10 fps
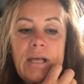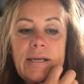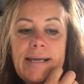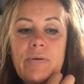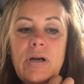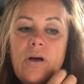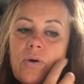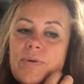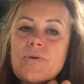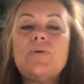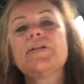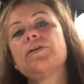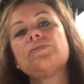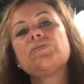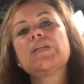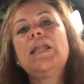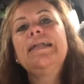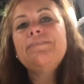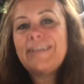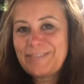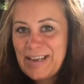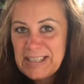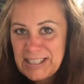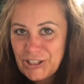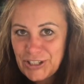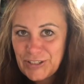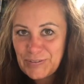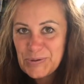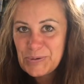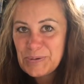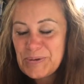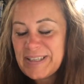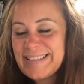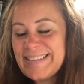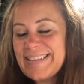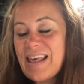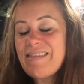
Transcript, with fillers: Now, along with all those lovely advantages, of course,